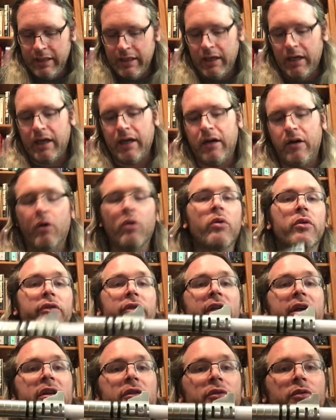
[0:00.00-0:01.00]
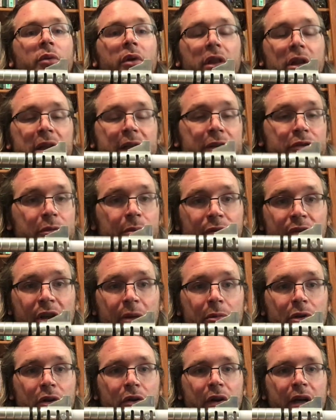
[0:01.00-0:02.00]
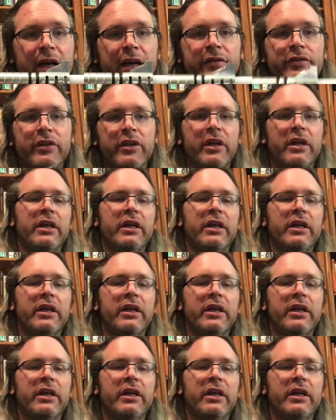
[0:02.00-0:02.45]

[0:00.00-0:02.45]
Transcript: uh, or things with Electrum Sabercraft,